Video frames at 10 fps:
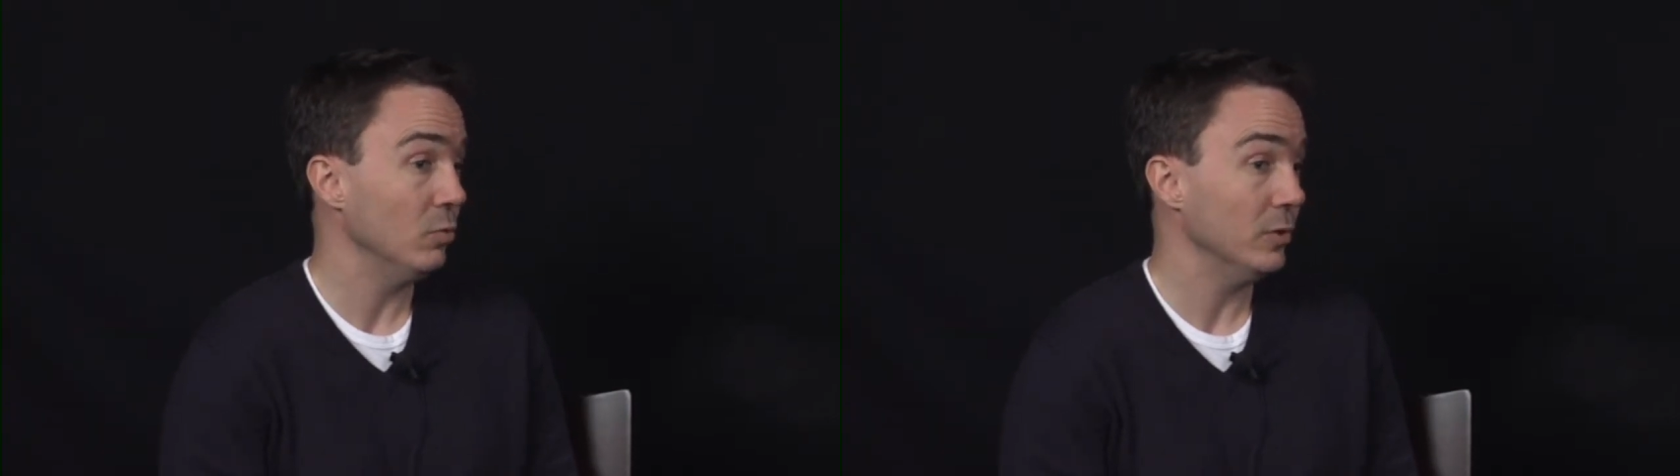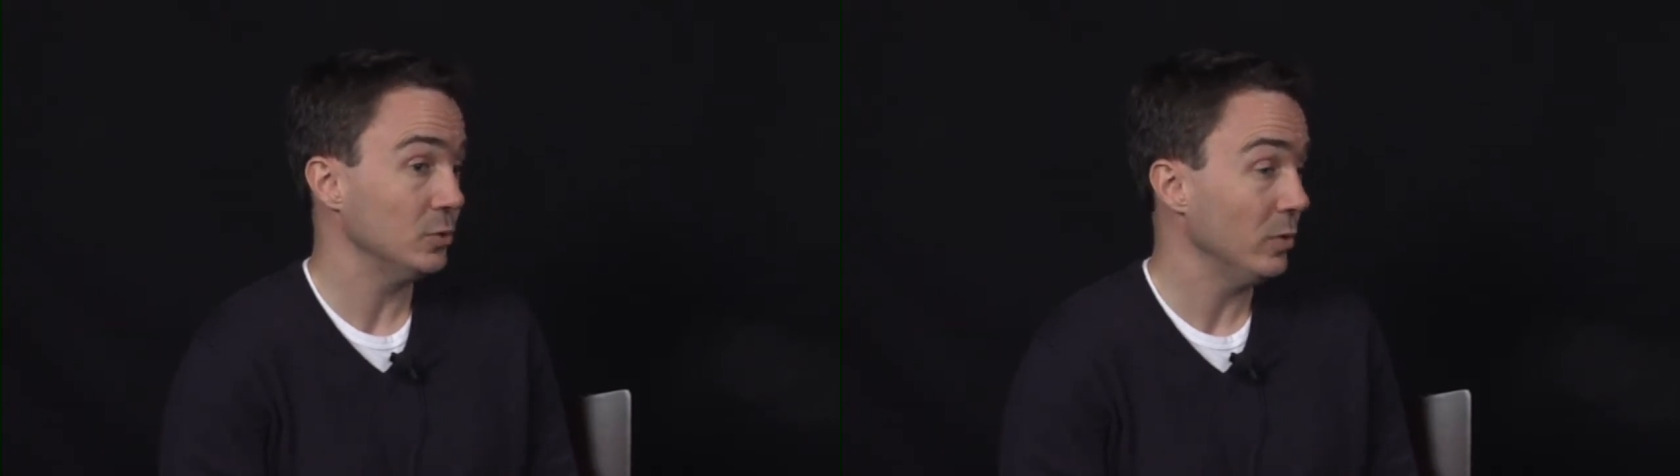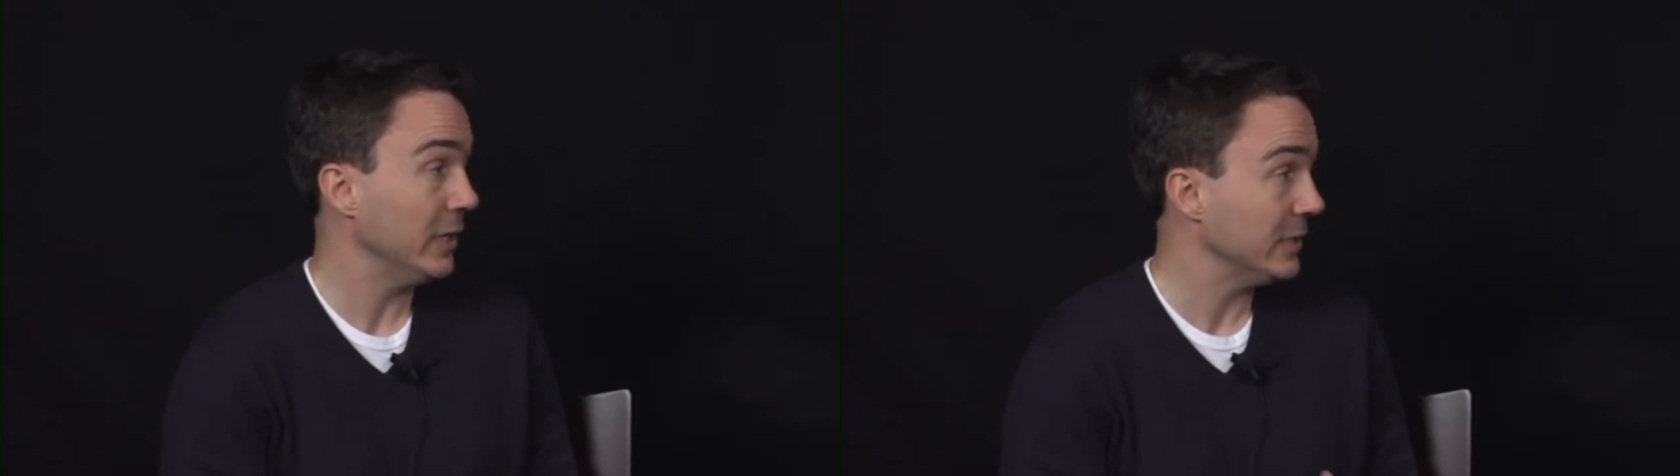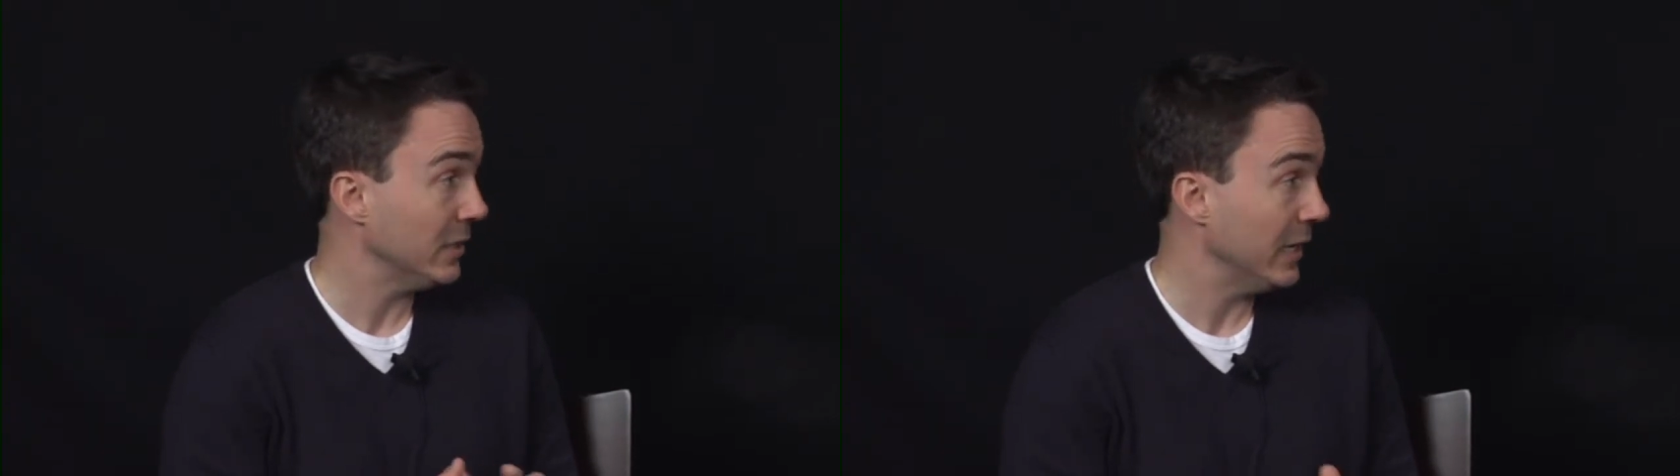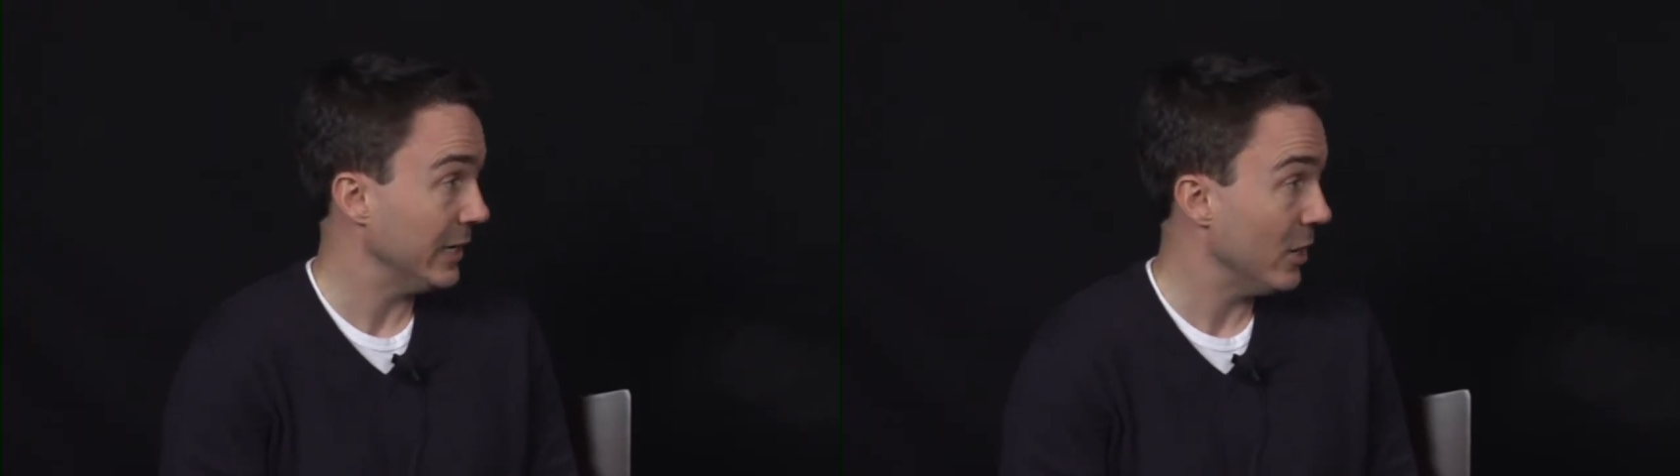willing
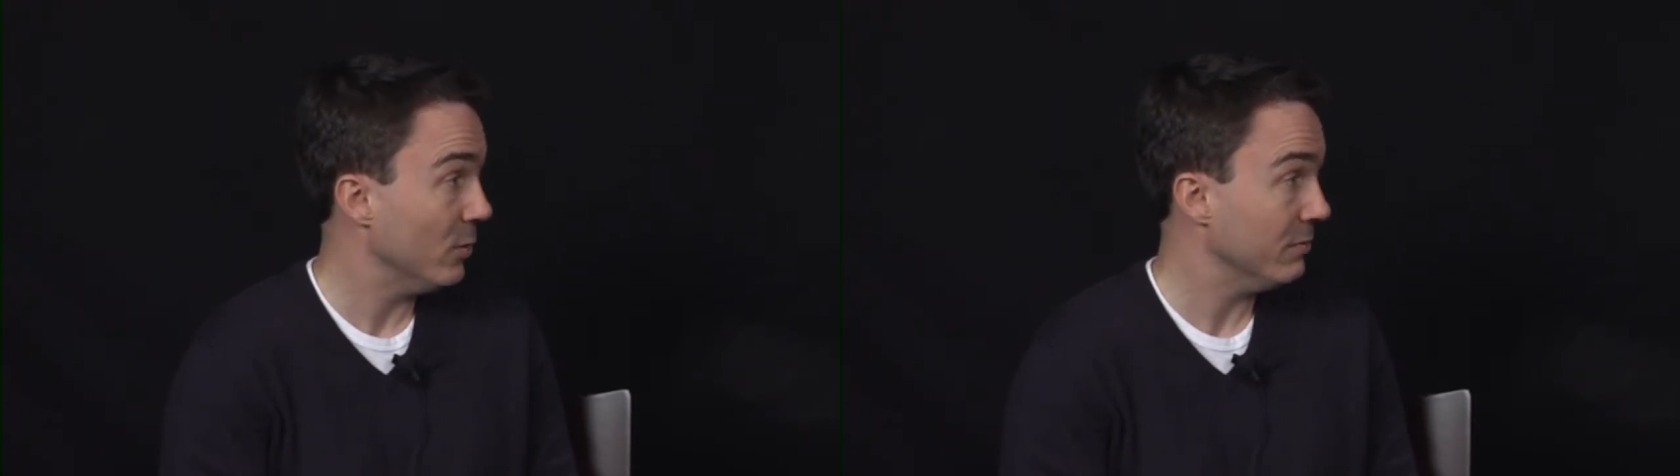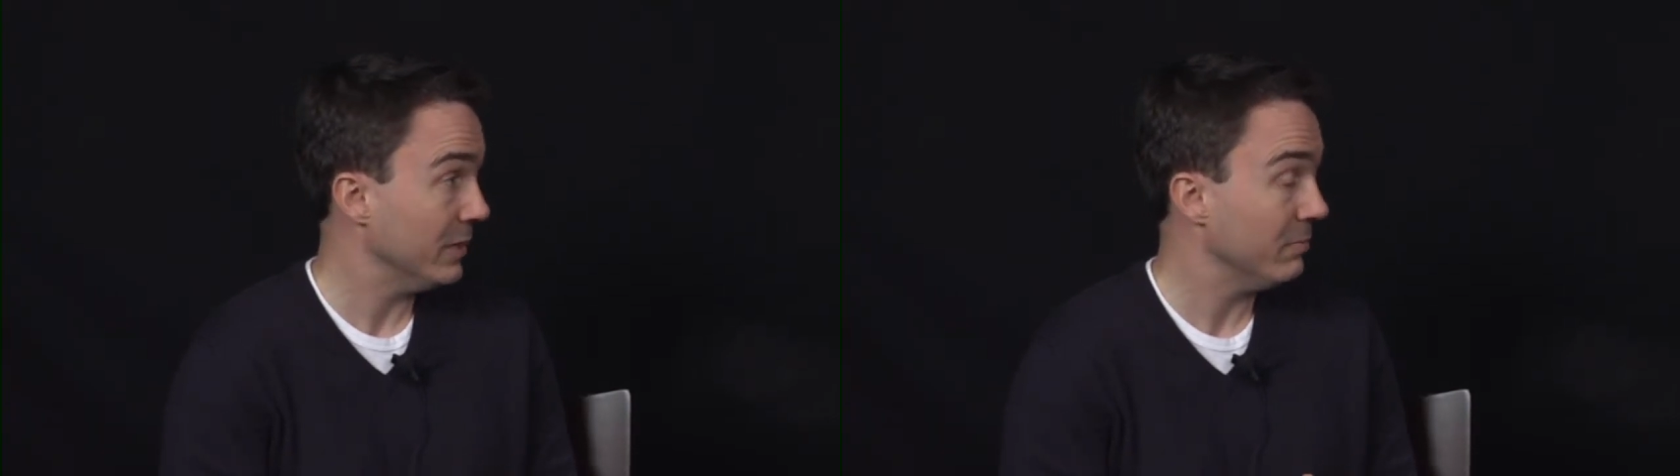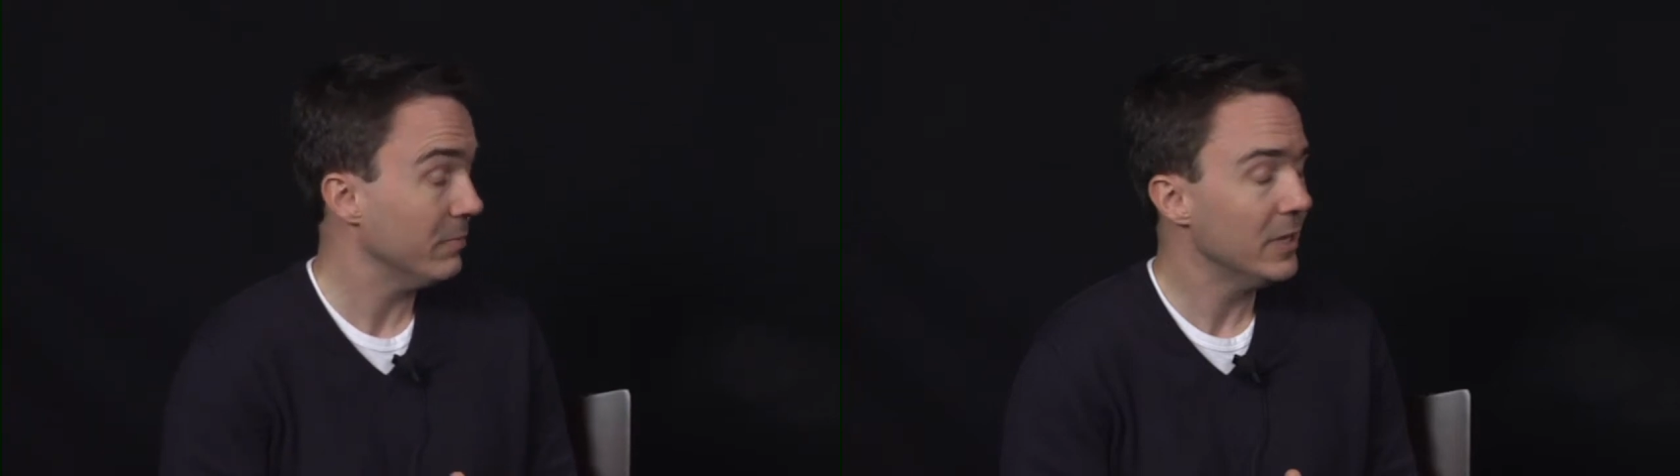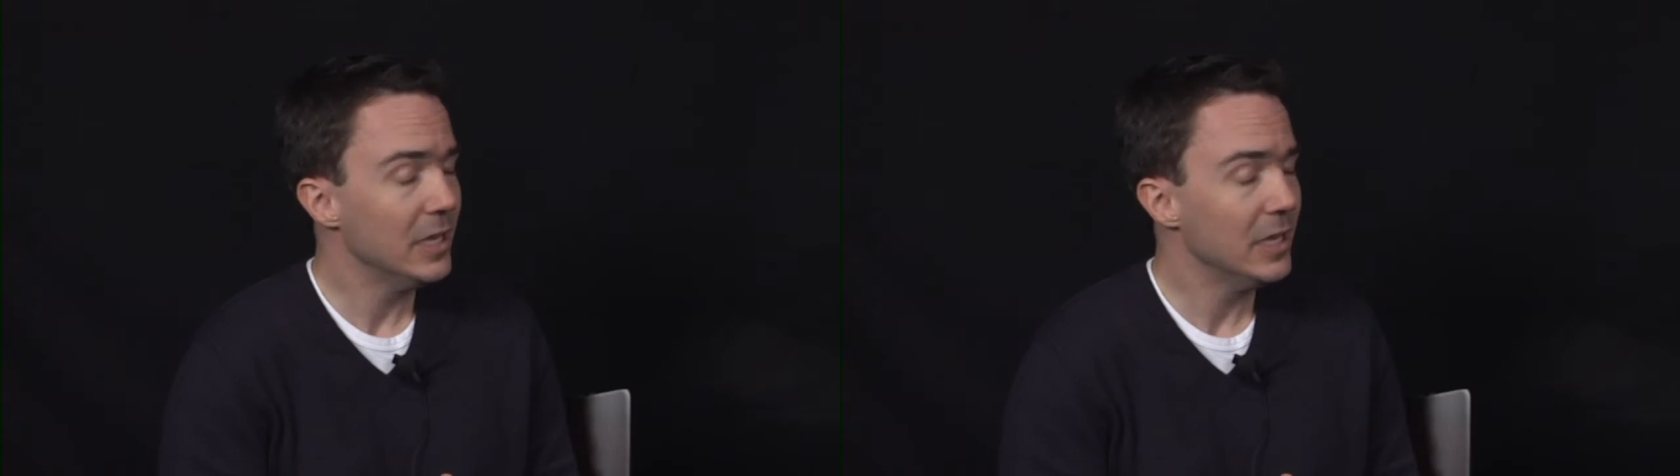to let go of him.